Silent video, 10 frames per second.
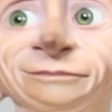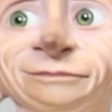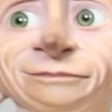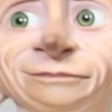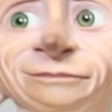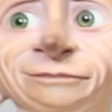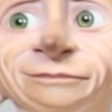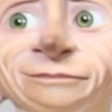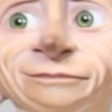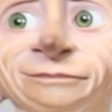
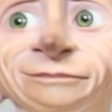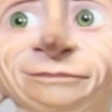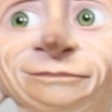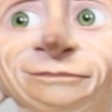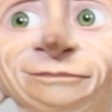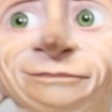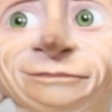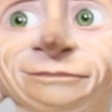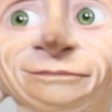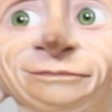
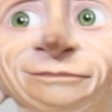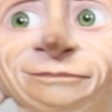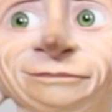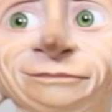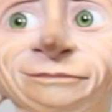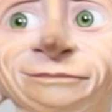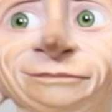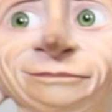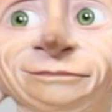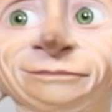
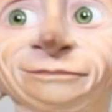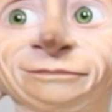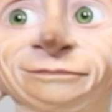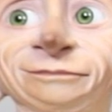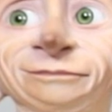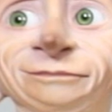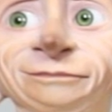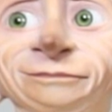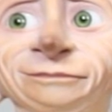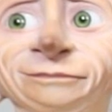
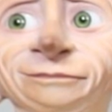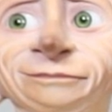This person isn't speaking.